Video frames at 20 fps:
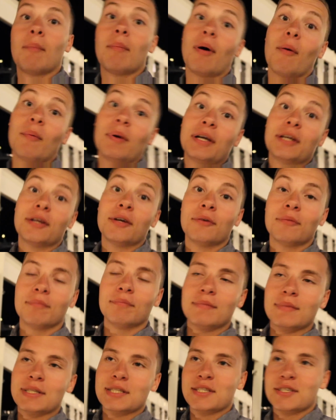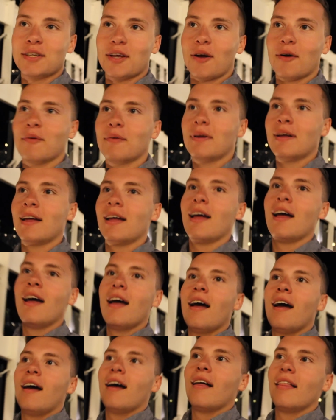But we do. So
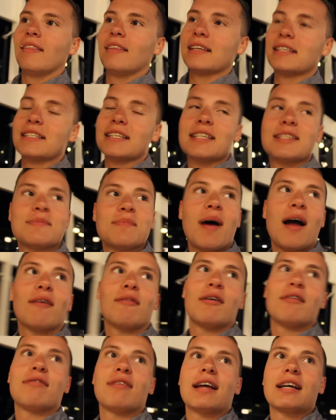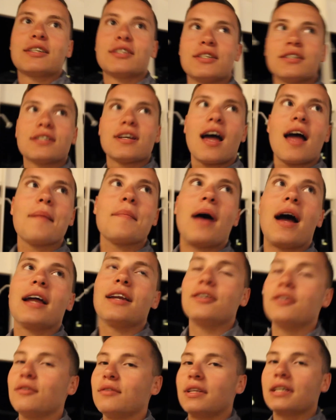this is my reflection time.
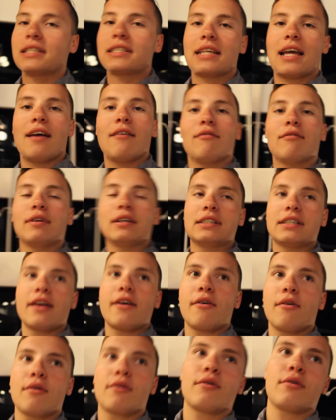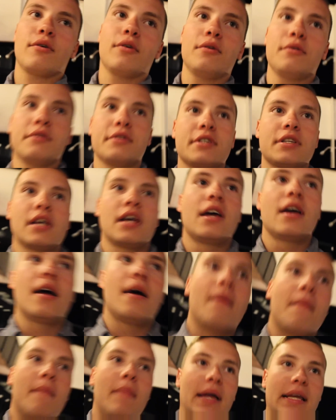I do this every single cruise.
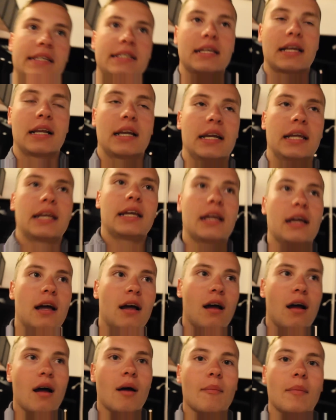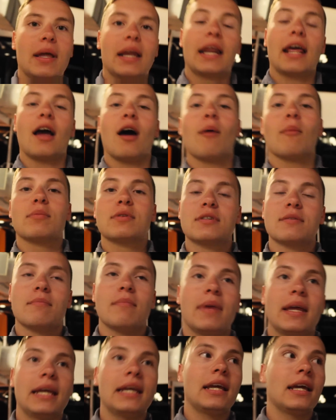Basically, it helps
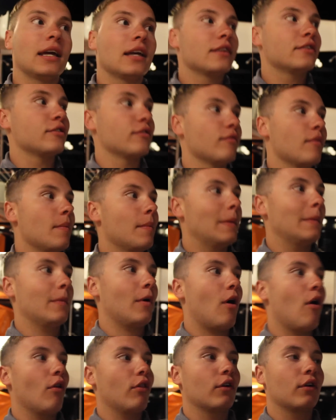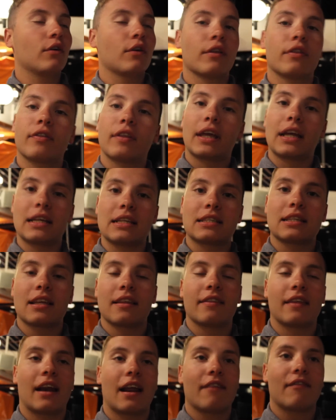me to remember all the good things
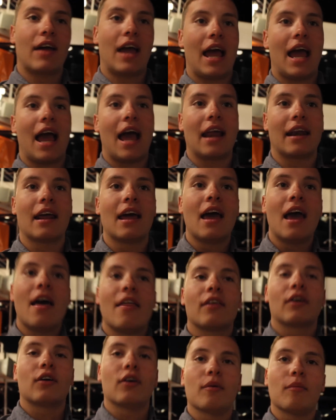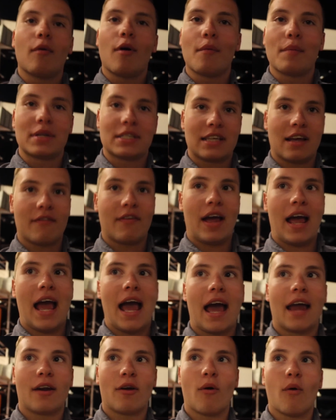that I've had, the good moments I've
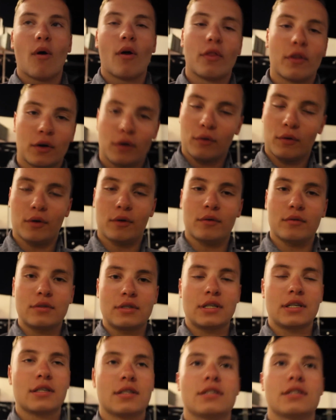had on the cruise.